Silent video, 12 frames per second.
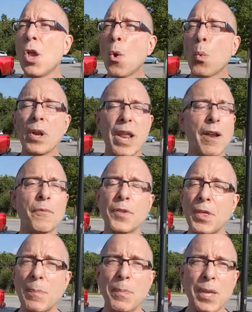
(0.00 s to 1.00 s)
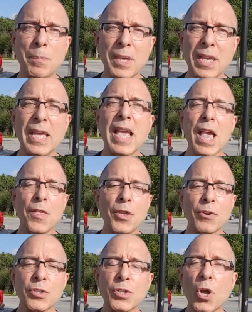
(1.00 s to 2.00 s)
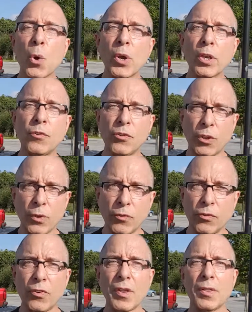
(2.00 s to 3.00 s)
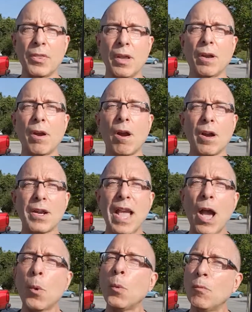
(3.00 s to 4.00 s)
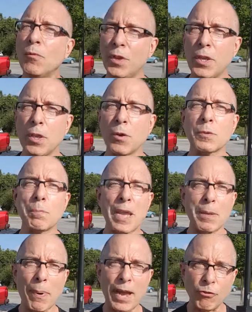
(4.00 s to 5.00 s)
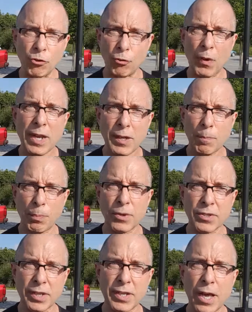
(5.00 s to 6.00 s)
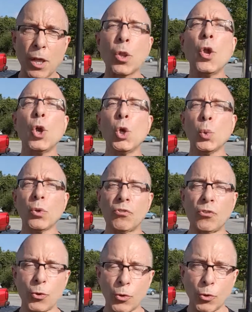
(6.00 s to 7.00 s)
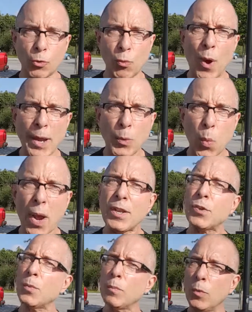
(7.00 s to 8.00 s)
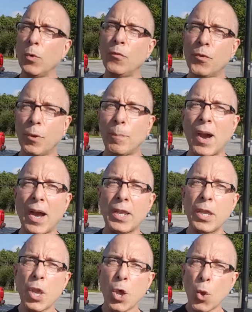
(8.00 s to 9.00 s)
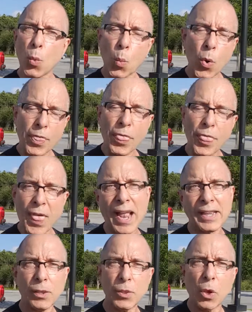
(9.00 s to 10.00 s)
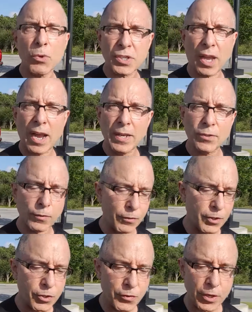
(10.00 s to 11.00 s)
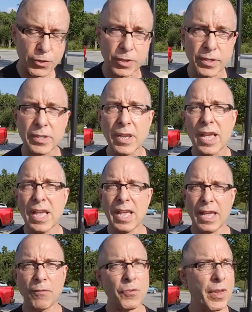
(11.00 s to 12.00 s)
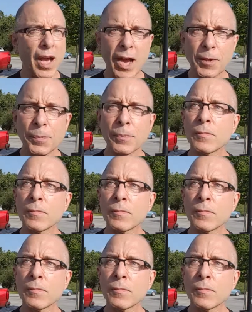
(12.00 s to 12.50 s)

whatever they may be, there is no excuse. There are now videos made by trained personnel who will show you the right way to move your body with those kinds of restrictions. If not,